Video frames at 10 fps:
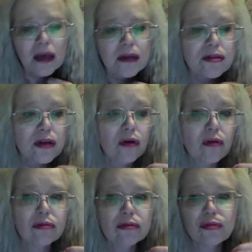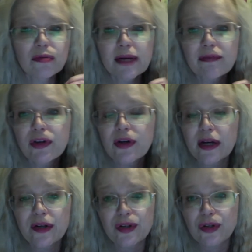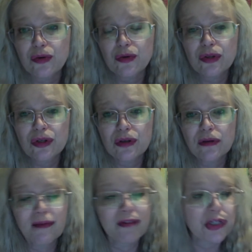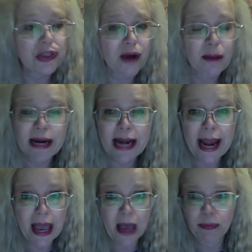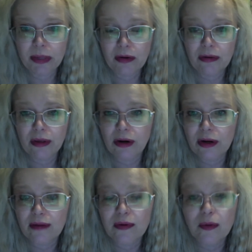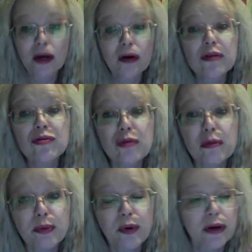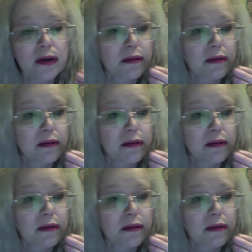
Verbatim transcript: So do whatever you got to do to even just grab a nap here and there and everywhere. It's so important.